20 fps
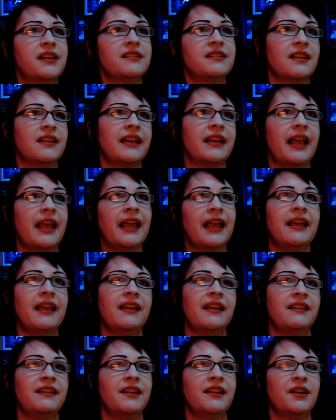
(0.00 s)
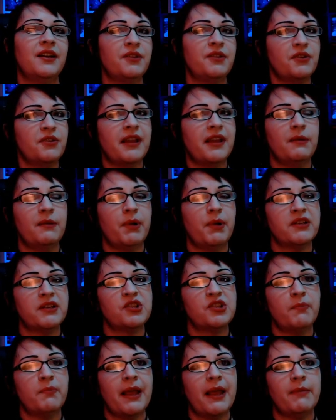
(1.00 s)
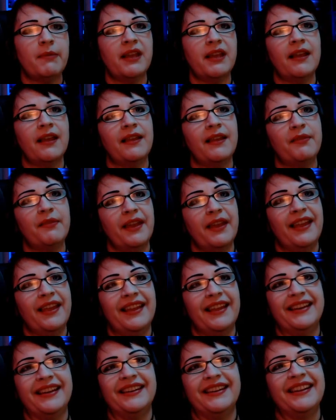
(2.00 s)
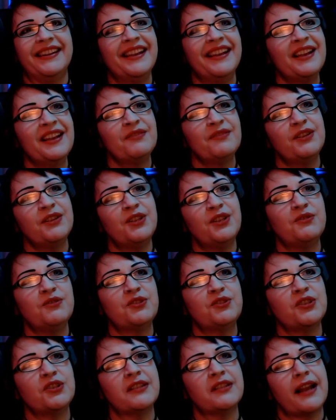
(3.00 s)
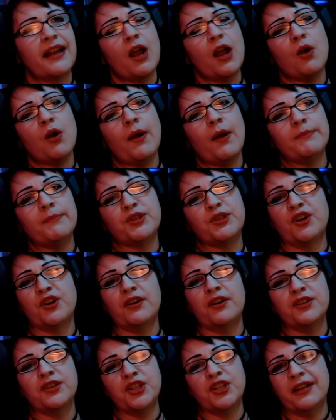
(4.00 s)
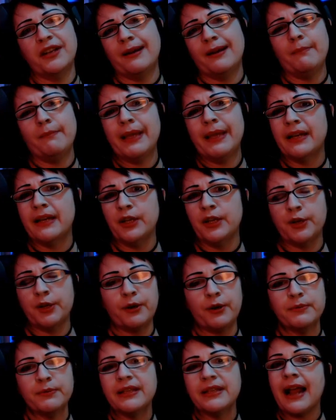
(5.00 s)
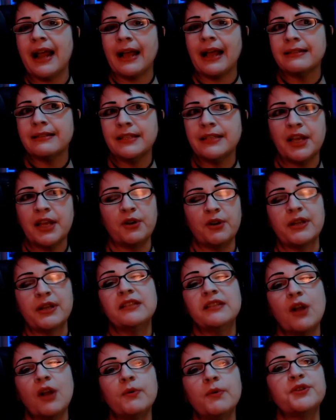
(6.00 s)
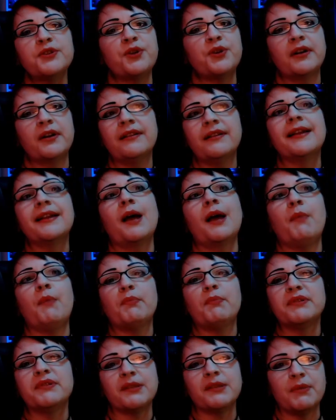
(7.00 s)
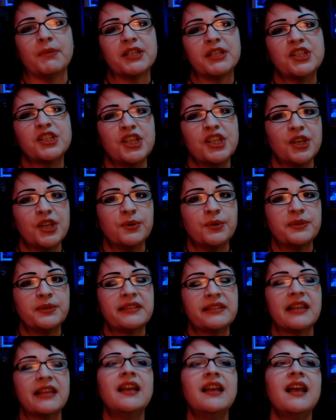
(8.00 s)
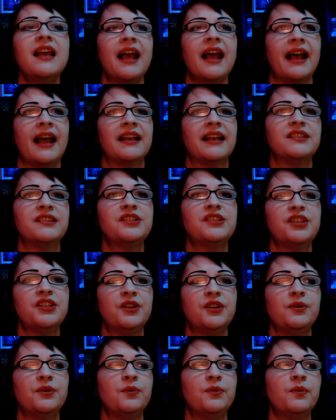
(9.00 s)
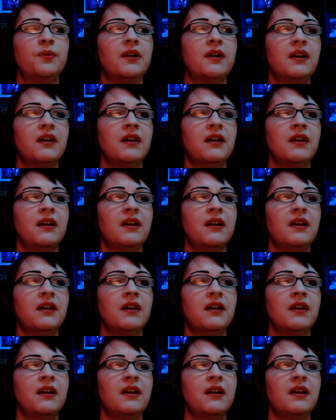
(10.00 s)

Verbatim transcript: is like, hey, you know, your kid punched a baby. And then the dude's just like, oh, I'm sure she didn't mean it, or it was an accident, or he's always trying to like come up with some excuse as to